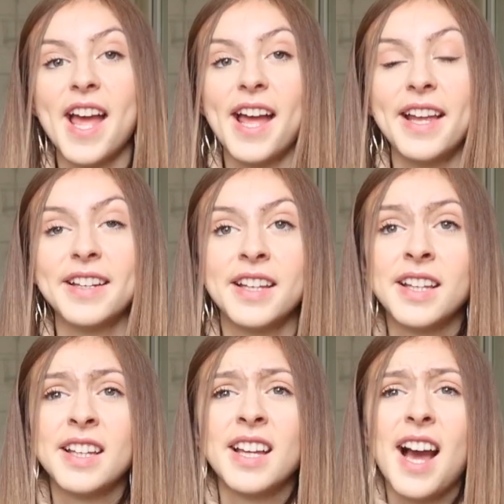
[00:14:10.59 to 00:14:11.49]
And
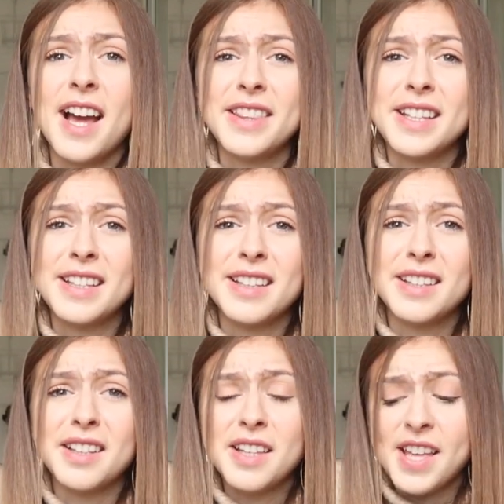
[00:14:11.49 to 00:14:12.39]
I think
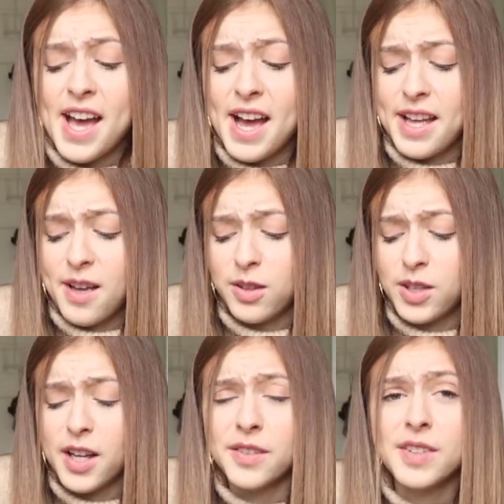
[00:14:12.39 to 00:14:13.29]
that a
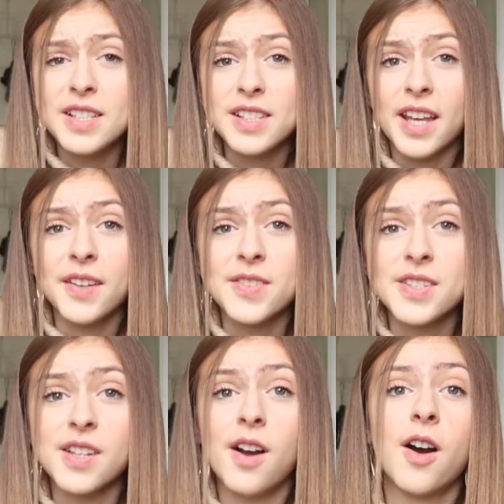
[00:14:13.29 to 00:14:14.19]
lot of these
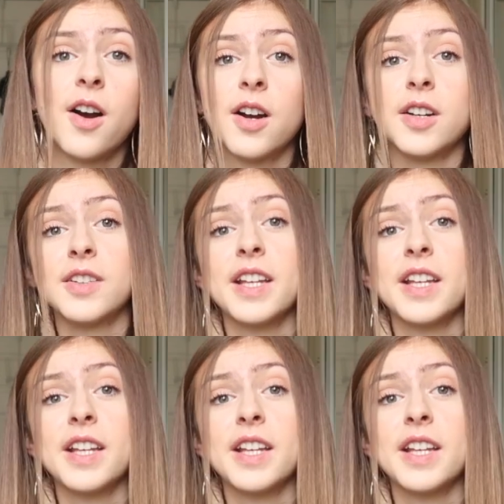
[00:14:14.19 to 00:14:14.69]
gifts are,